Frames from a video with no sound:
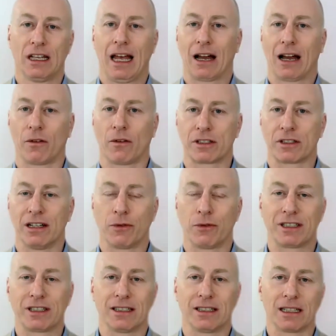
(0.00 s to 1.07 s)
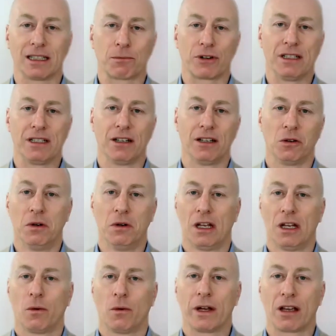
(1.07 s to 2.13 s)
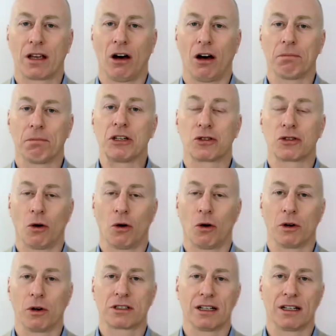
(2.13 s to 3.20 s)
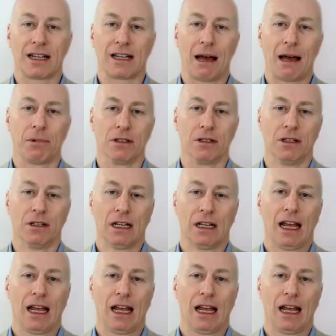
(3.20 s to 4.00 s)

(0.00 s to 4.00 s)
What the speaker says: And obviously if we're sitting pre-deal, we can't be sure what's going to happen,